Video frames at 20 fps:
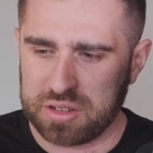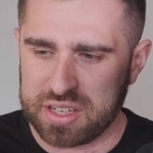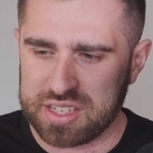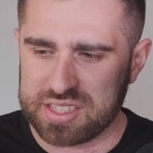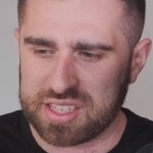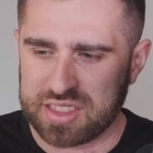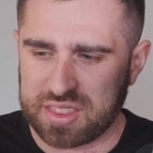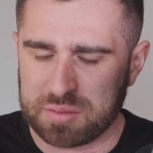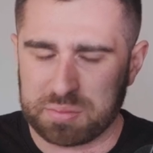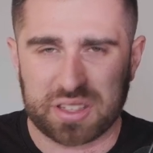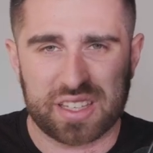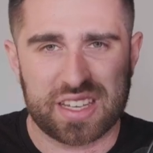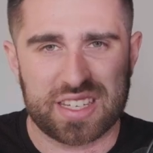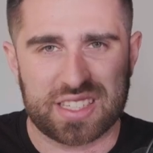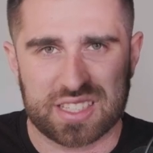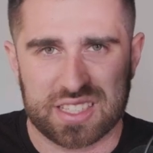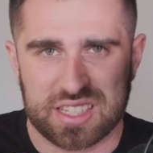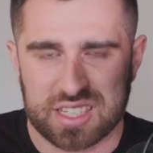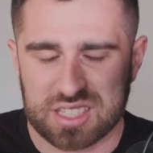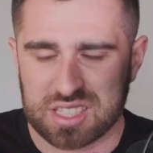is at the
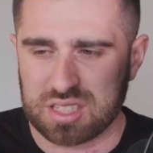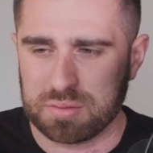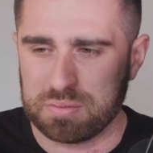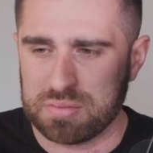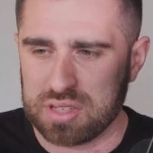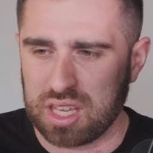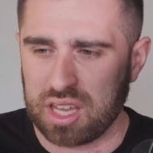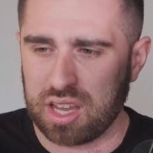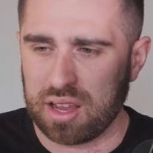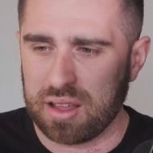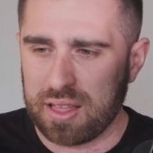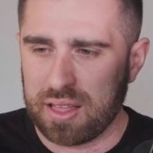place it needs to be.